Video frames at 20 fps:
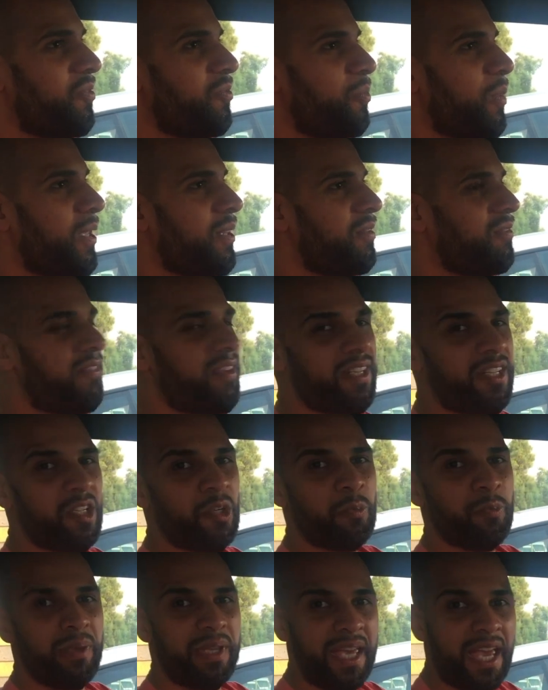way the
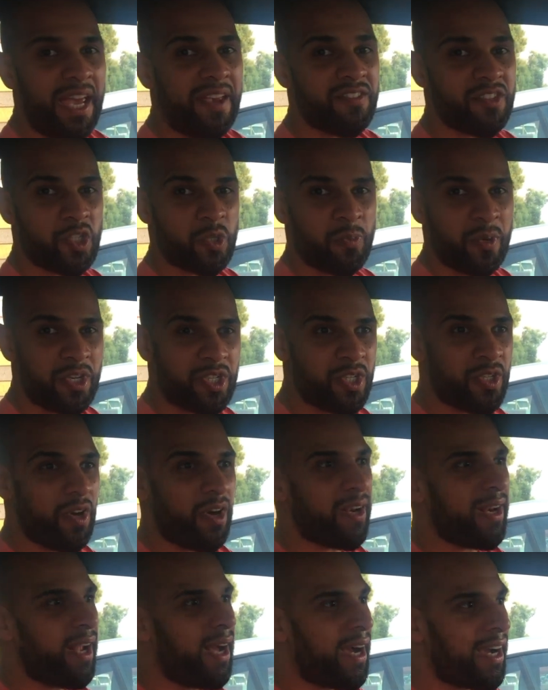vehicle behaves, especially
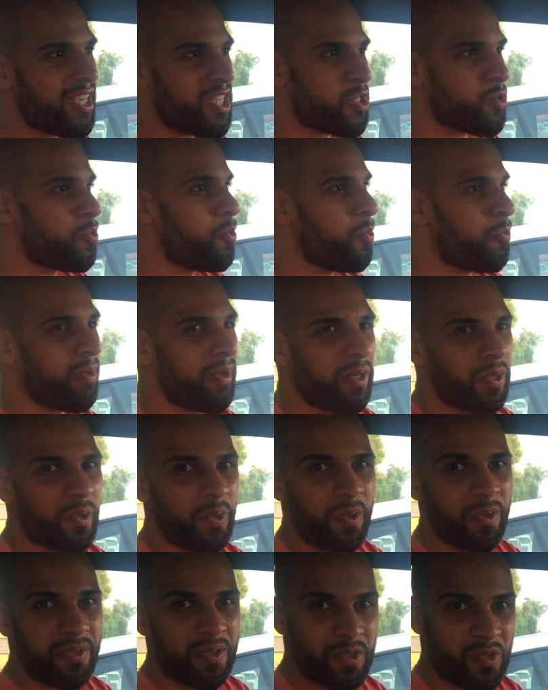on high swooping
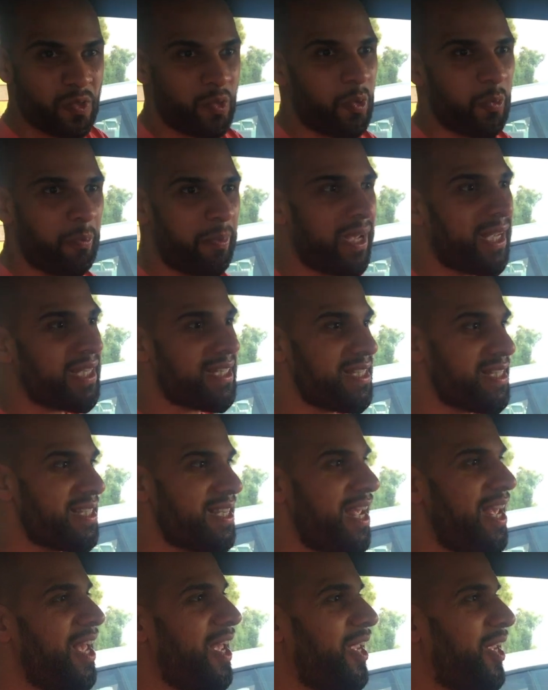corners or bends,
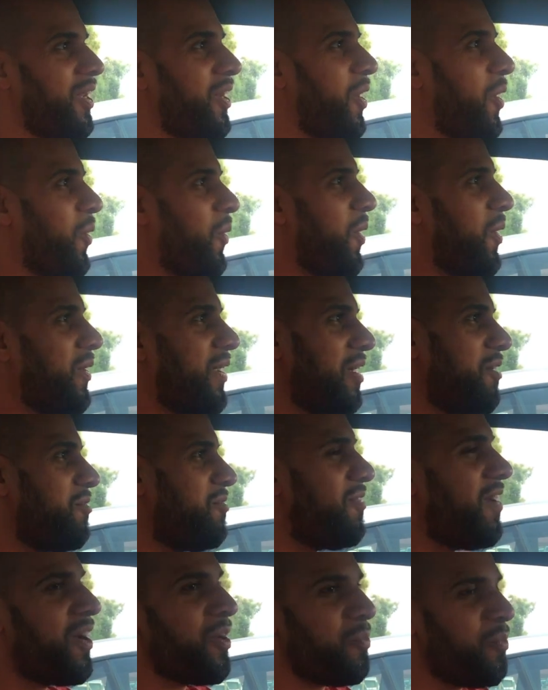you know, okay,
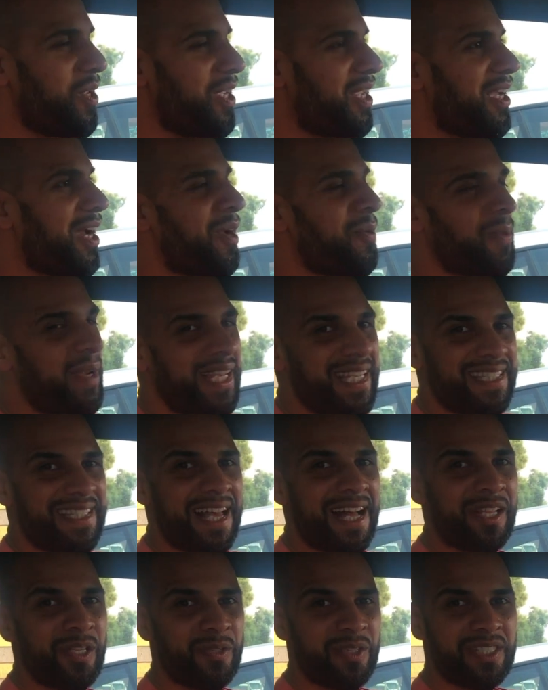fine, we can't really
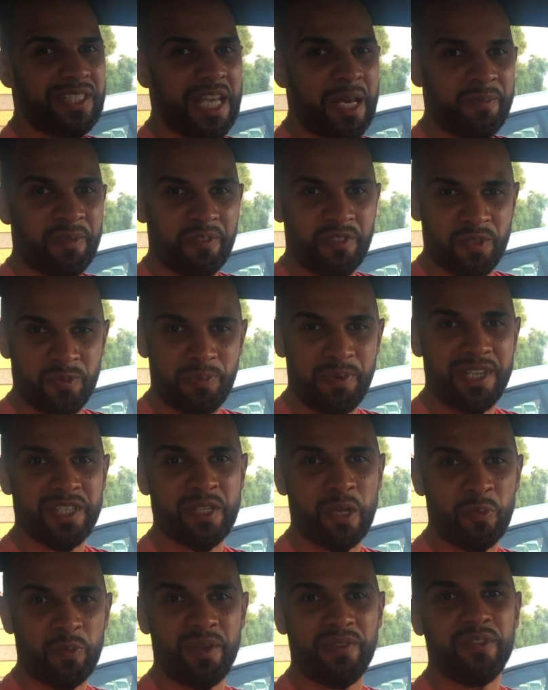tell you the type of speeds
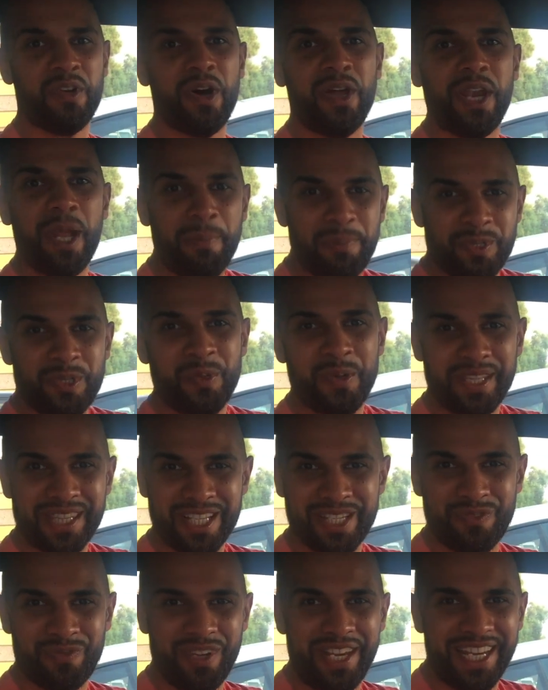that we've gone up to in
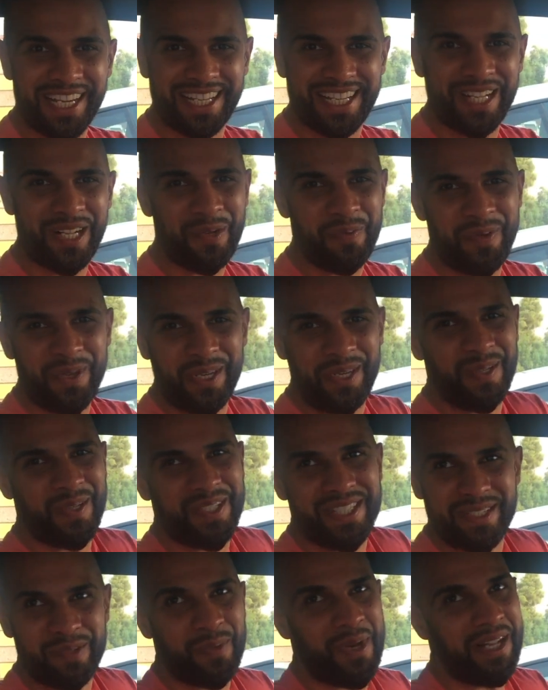this vehicle
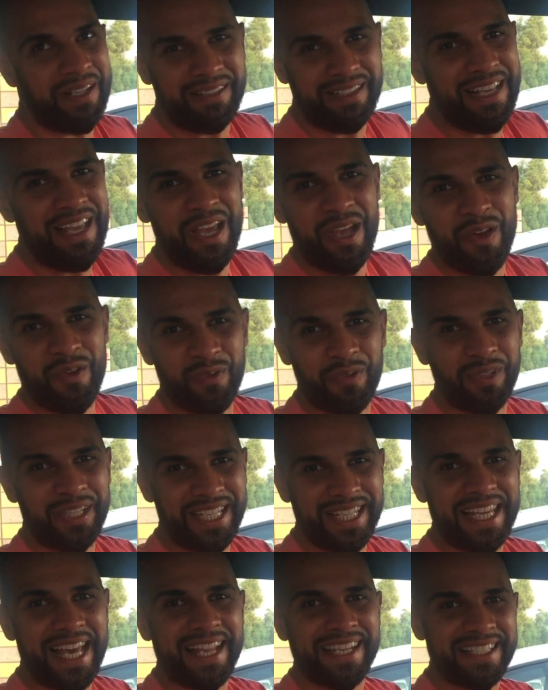because, well, for
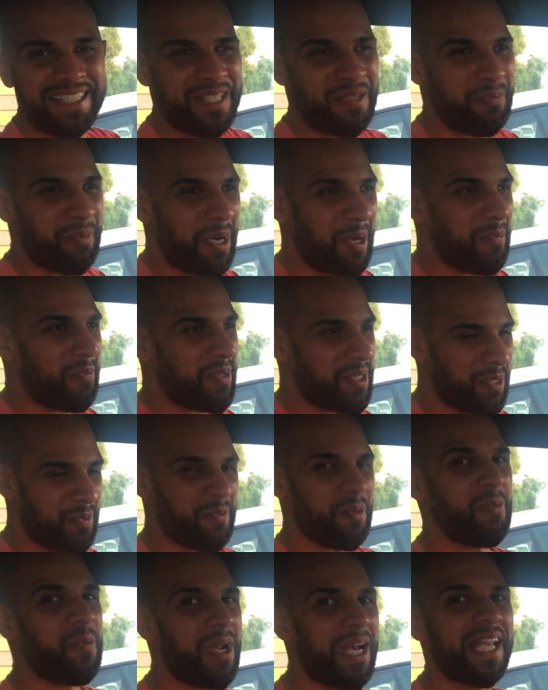legality purposes,
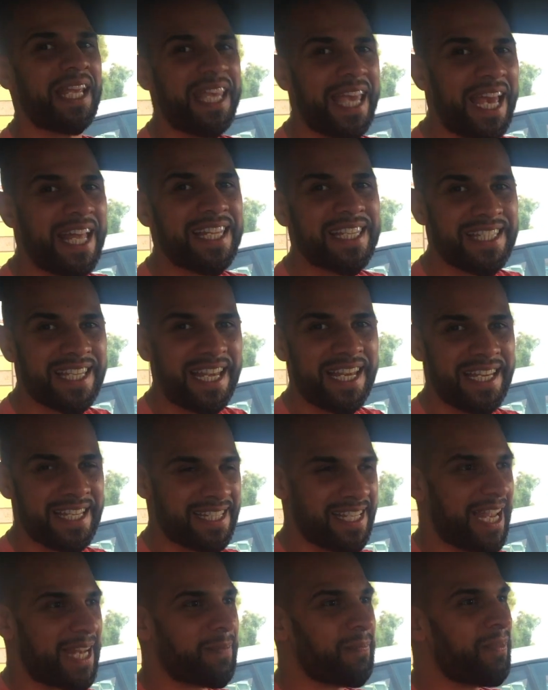but what I can say
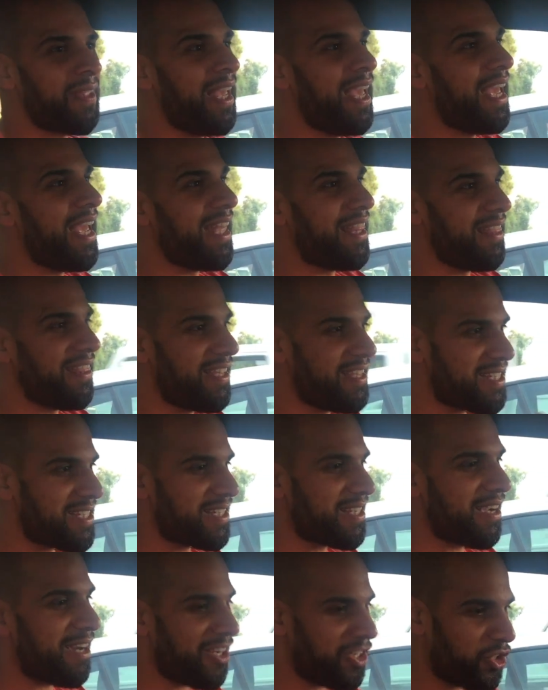is that this
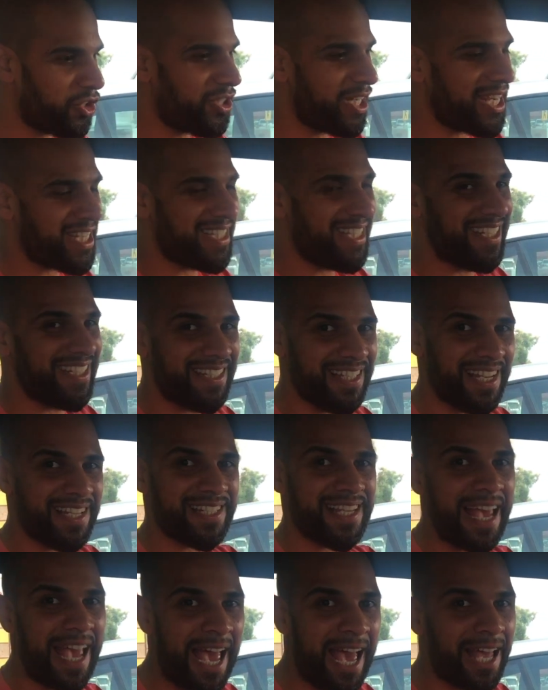car chassis
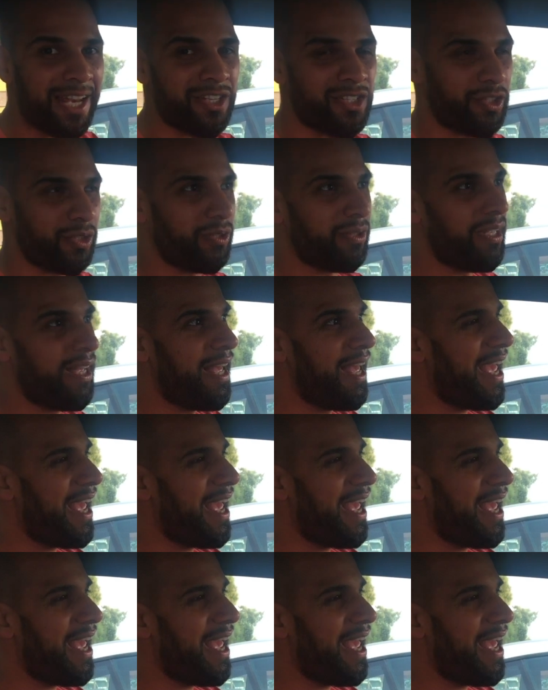does handle